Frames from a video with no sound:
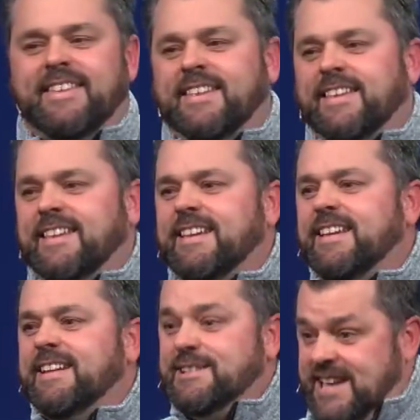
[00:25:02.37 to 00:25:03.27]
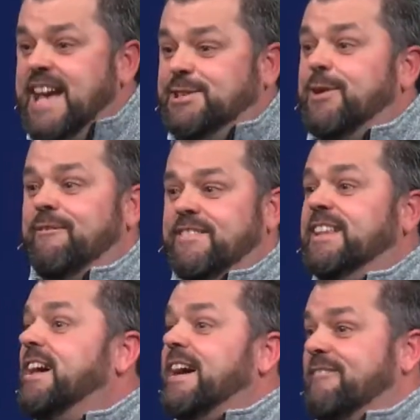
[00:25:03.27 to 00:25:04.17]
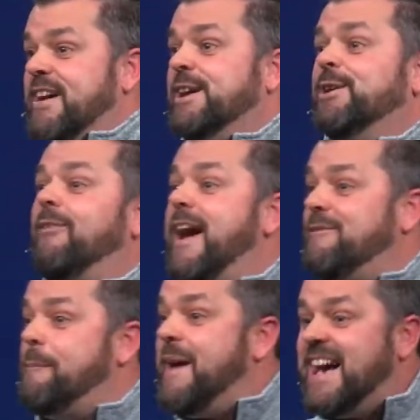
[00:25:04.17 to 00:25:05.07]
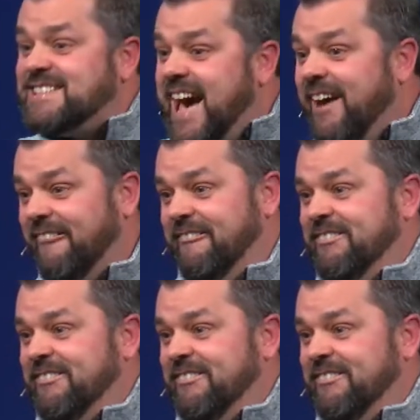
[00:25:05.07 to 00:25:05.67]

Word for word: Yeah. Say it to him. Look at him. Your wife will pass out.